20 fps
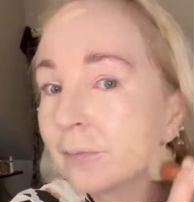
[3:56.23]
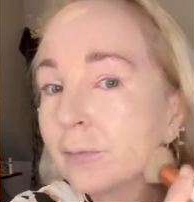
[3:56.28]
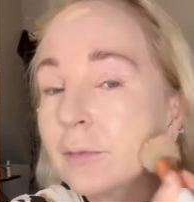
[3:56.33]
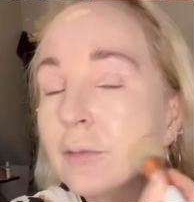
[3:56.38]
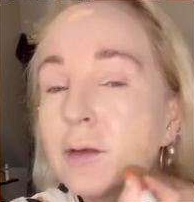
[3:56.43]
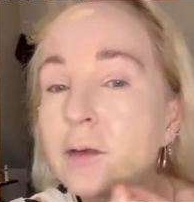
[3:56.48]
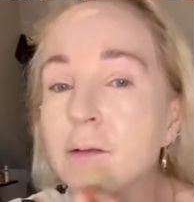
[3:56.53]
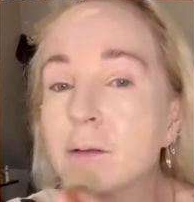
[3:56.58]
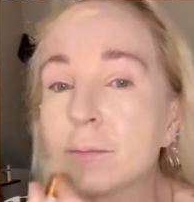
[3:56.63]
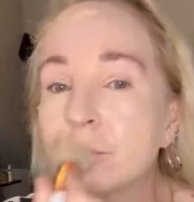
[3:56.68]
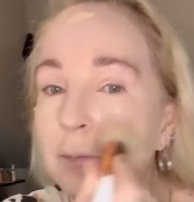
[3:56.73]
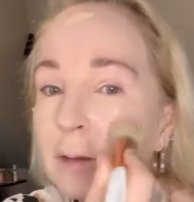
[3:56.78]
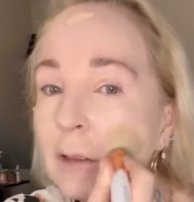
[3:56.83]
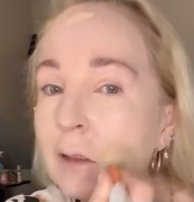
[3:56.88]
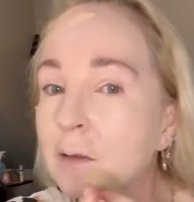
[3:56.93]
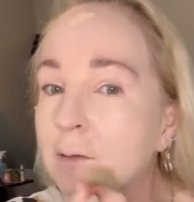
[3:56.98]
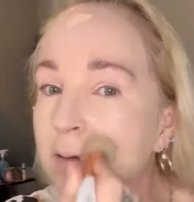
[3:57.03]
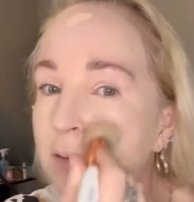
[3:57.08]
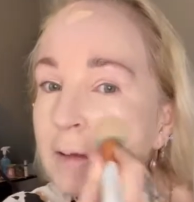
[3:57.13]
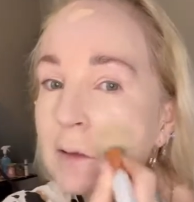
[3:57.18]
So
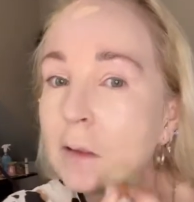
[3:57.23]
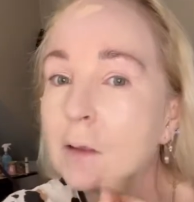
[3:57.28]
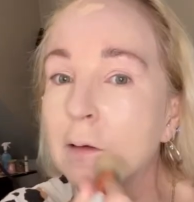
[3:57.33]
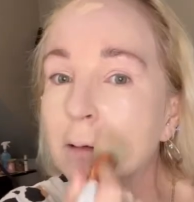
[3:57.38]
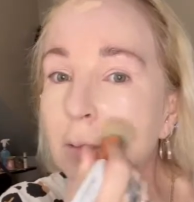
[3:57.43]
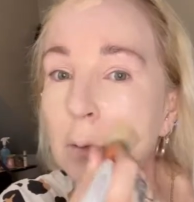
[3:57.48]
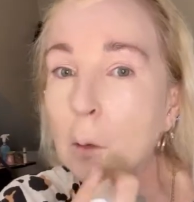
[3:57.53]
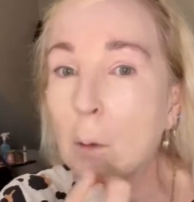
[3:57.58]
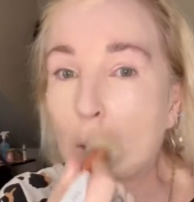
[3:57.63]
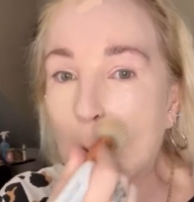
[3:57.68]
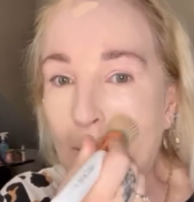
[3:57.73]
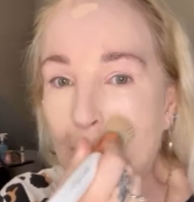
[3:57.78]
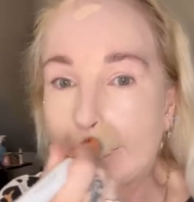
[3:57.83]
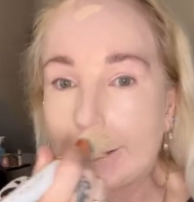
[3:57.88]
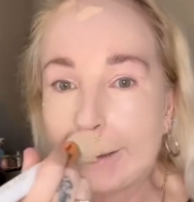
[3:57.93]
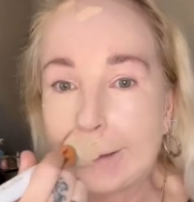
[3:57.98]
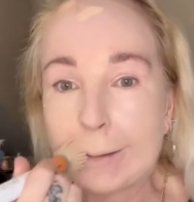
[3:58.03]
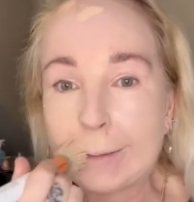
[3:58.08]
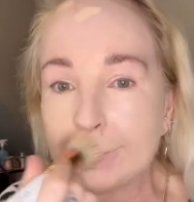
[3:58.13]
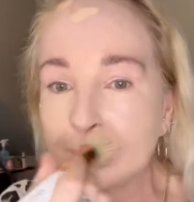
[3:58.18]
mixing that all
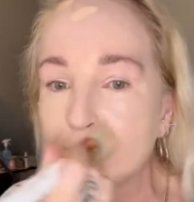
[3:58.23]
in.